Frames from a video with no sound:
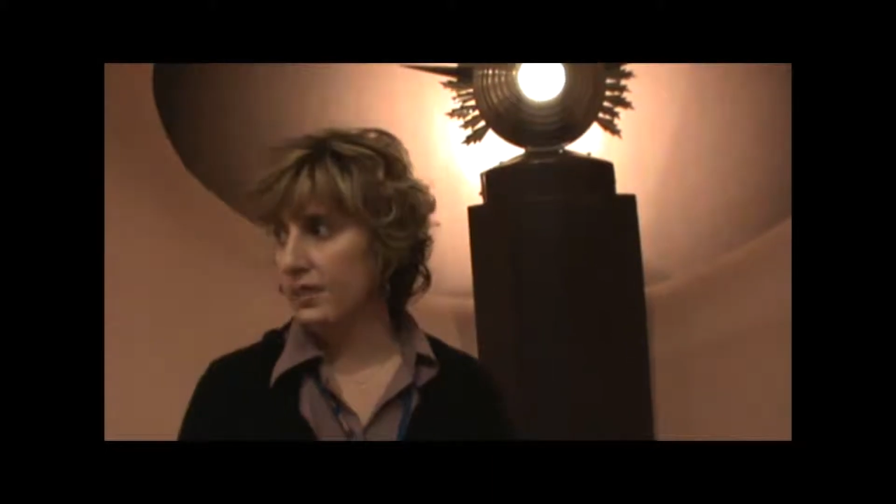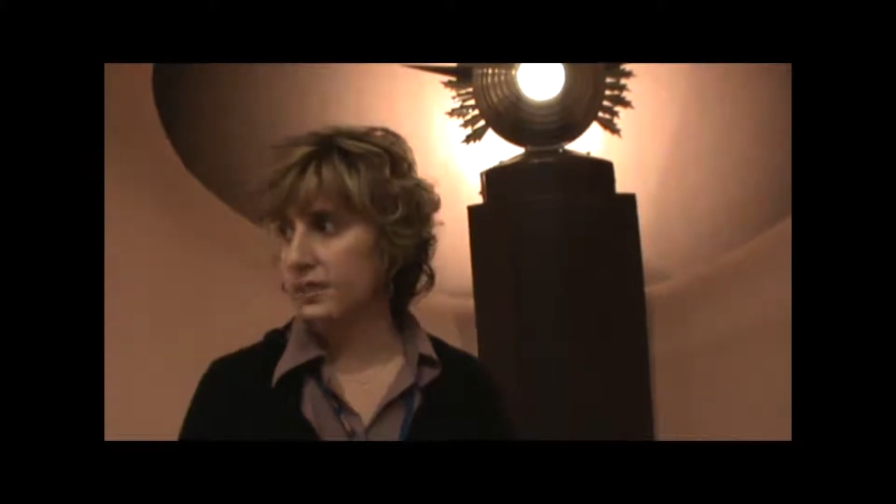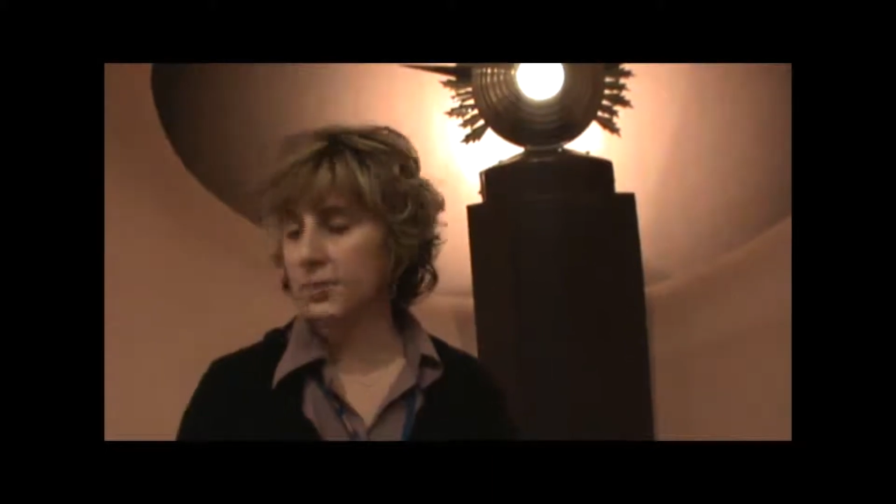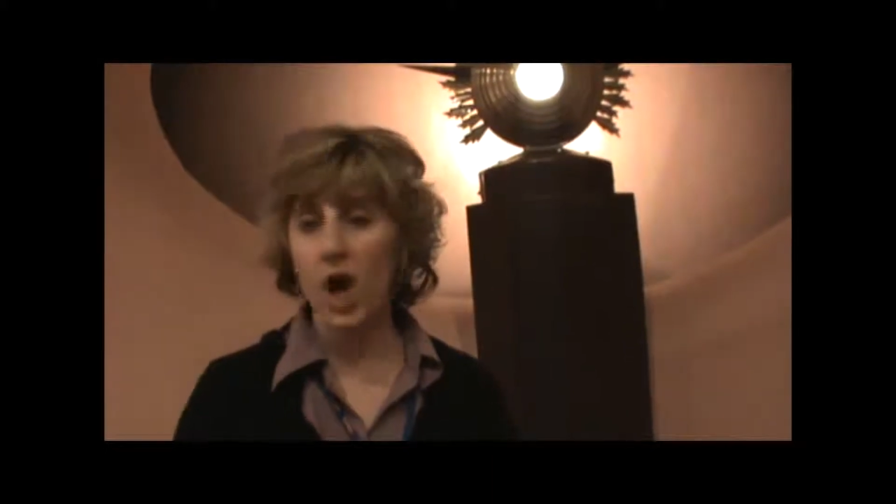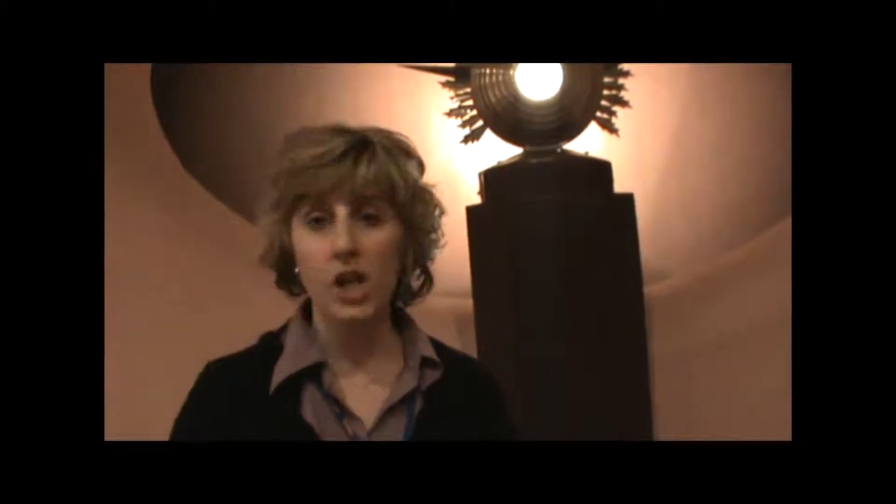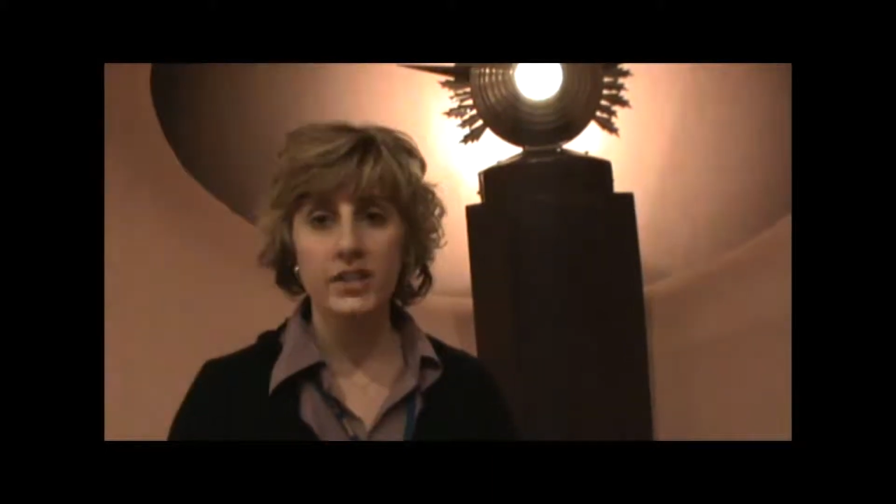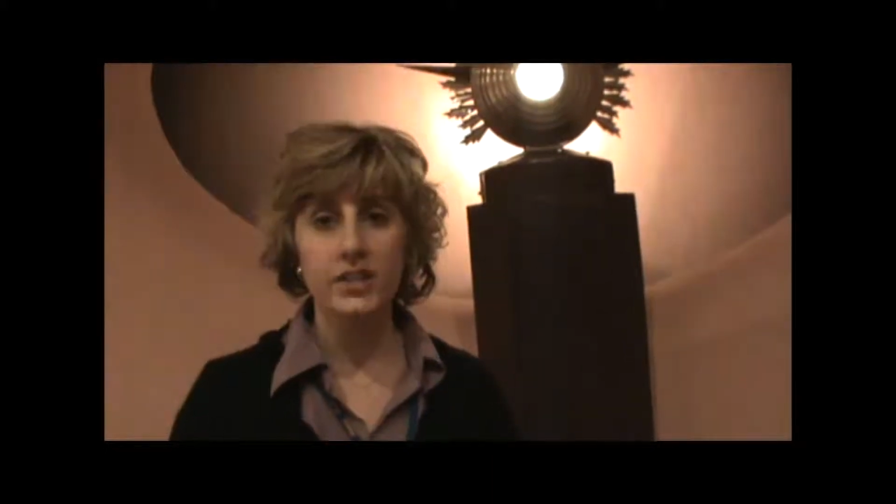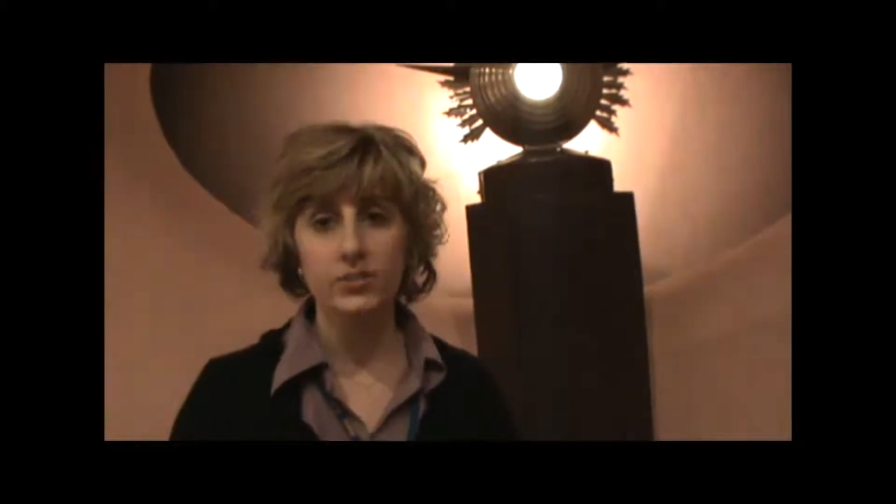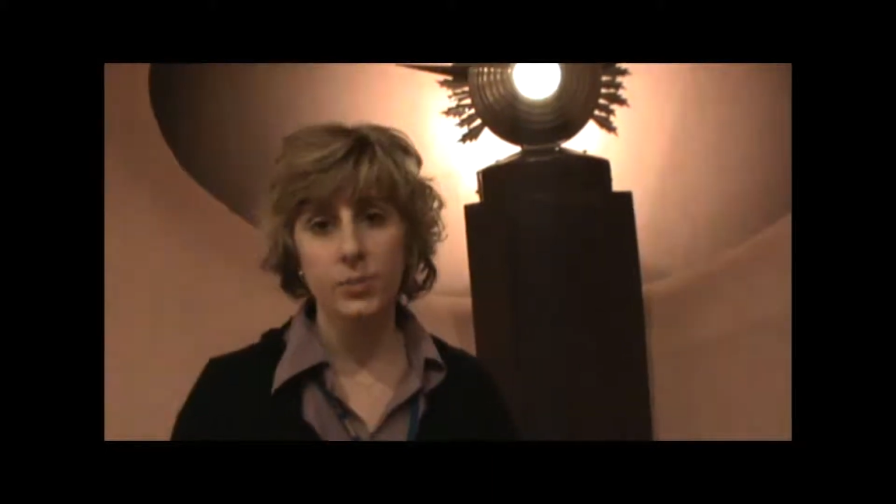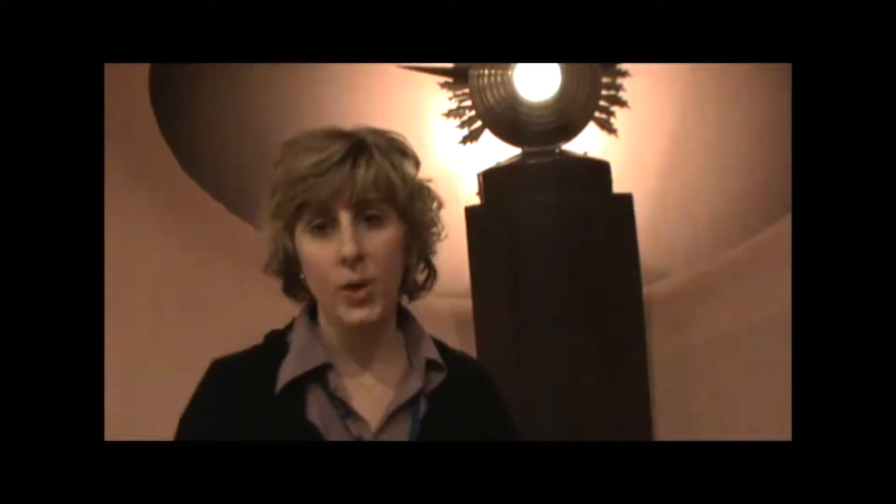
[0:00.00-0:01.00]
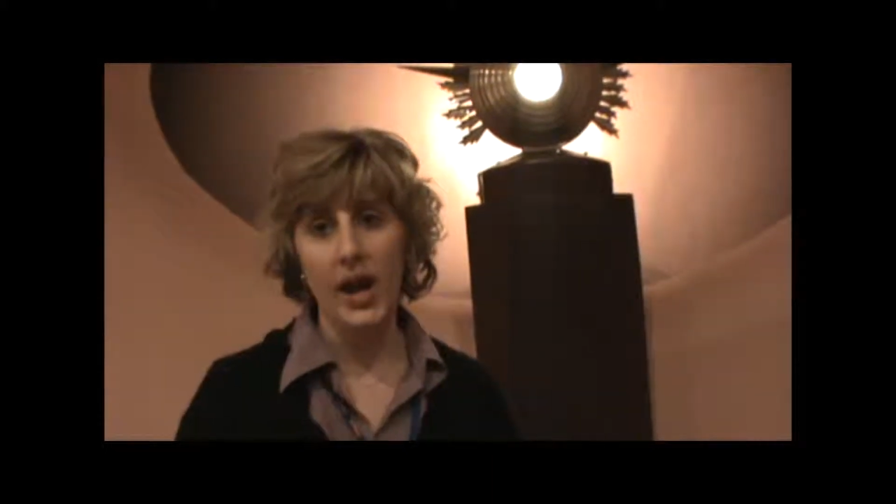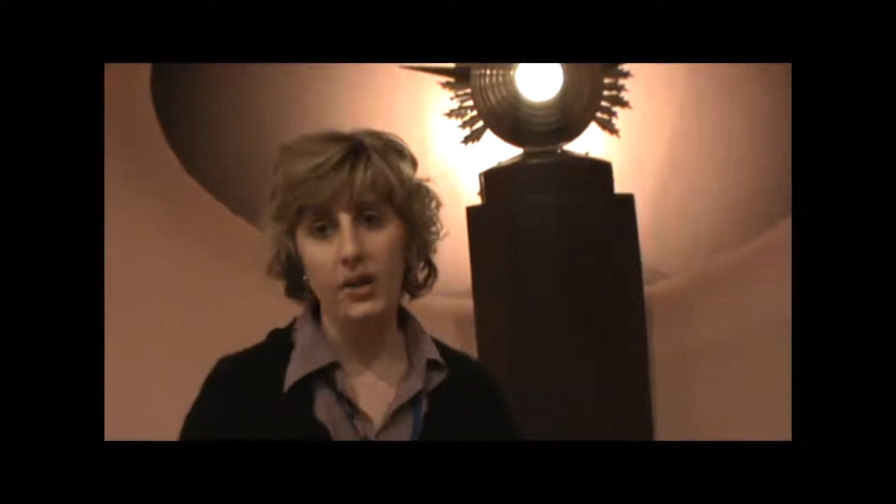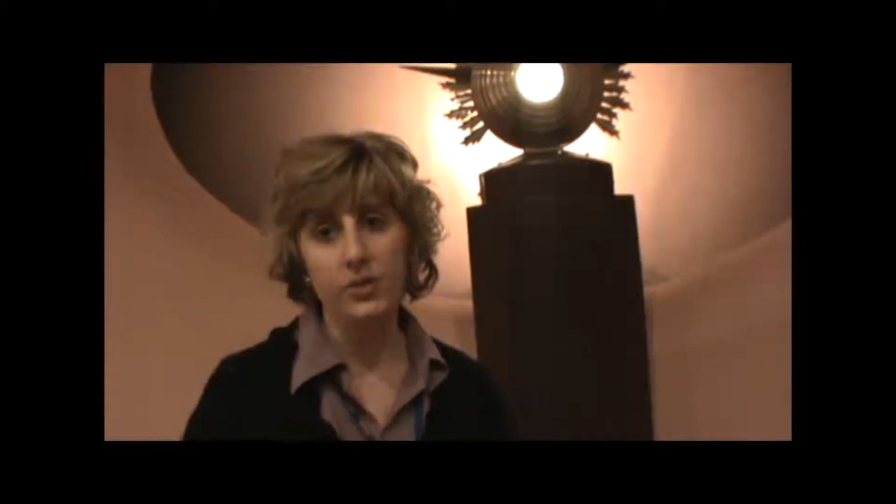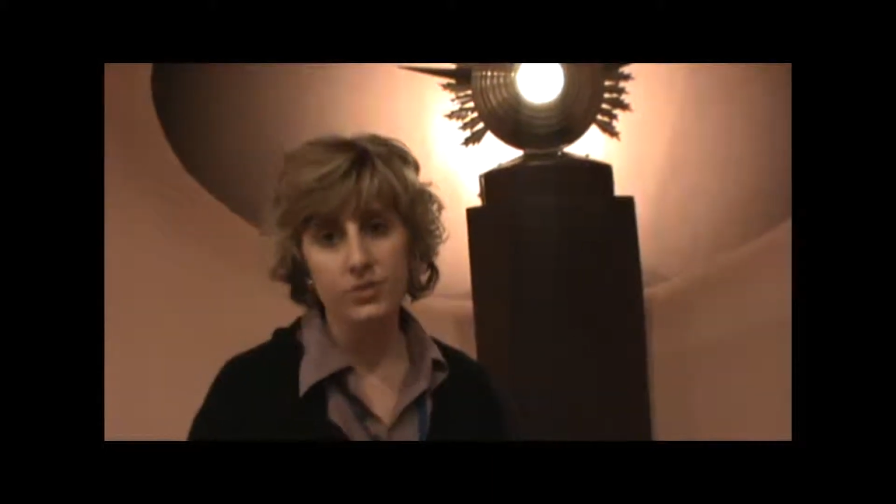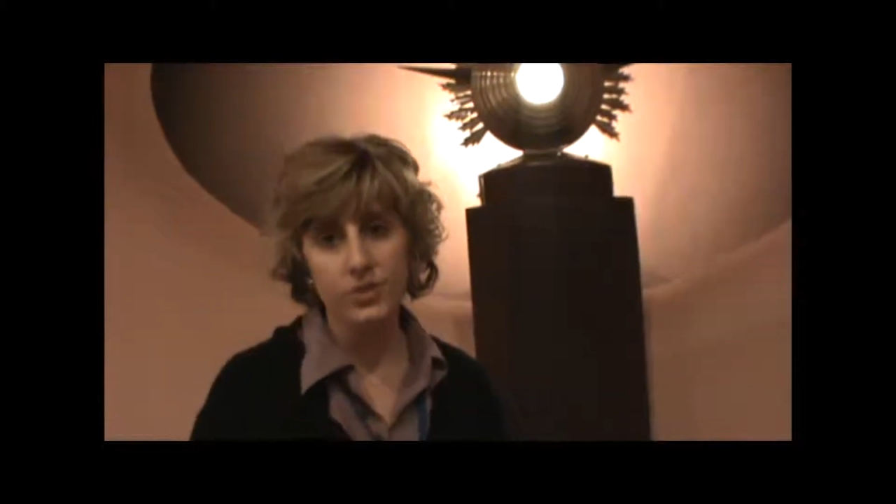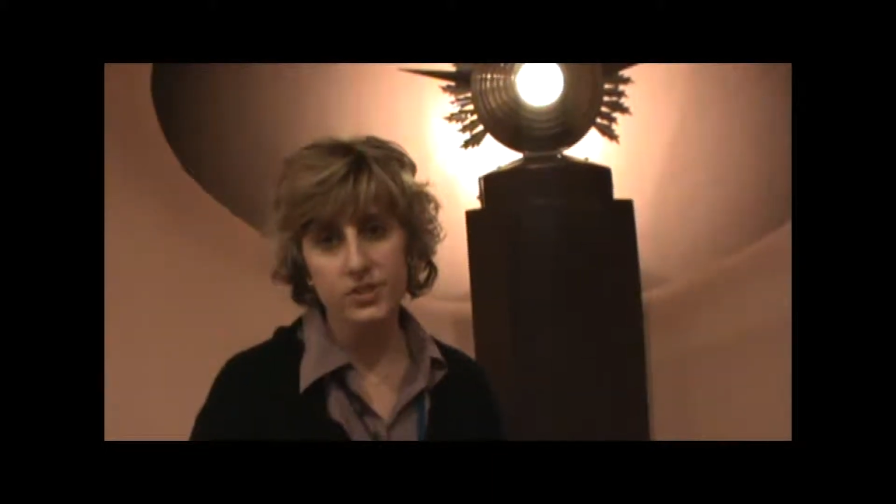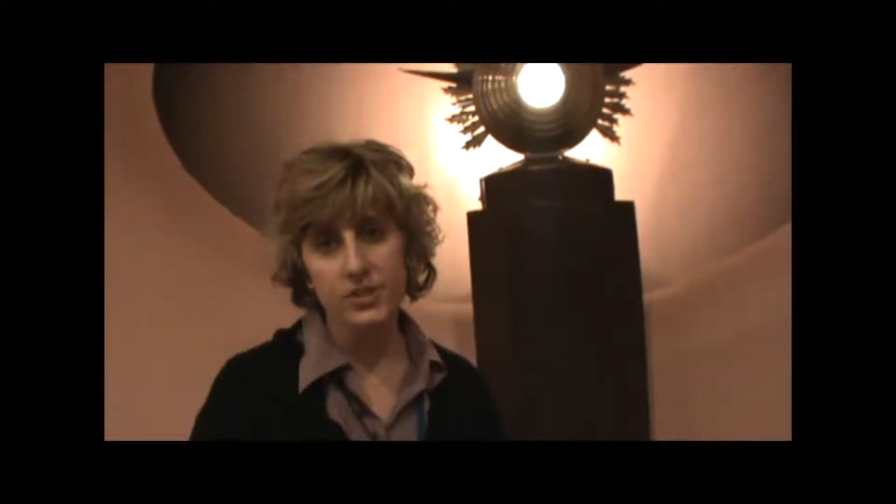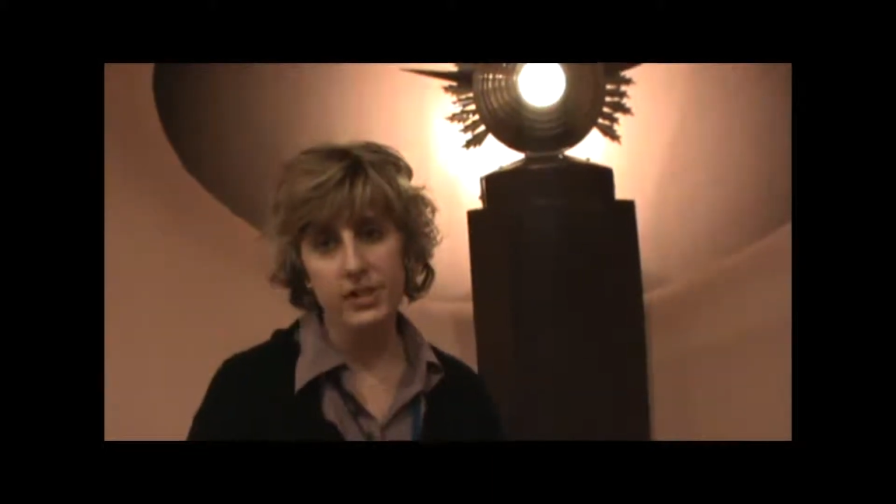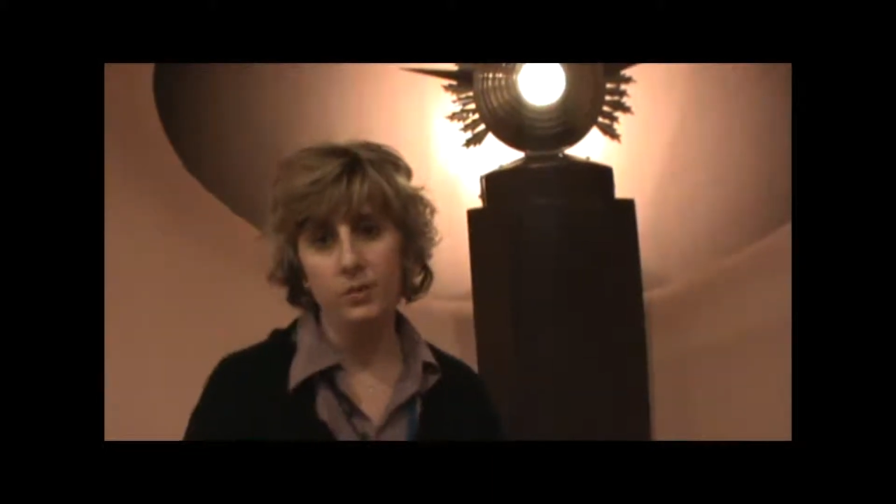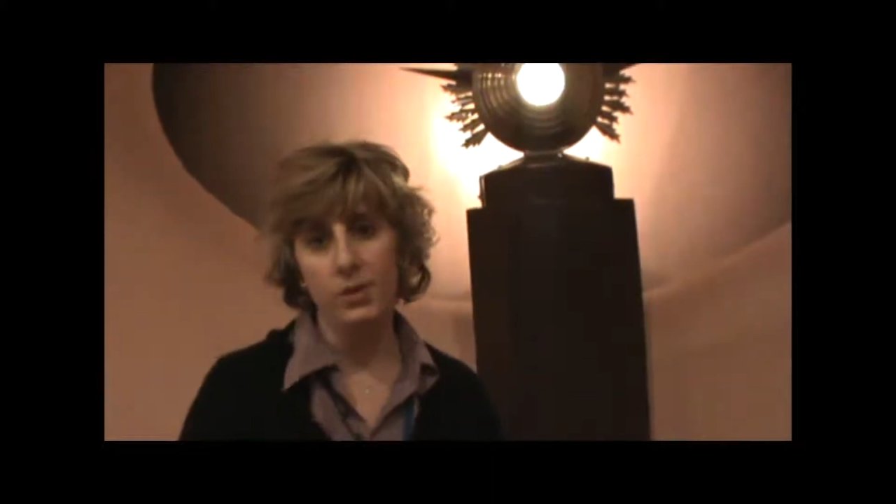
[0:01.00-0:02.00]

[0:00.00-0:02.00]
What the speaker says: some colleagues from Ohio University,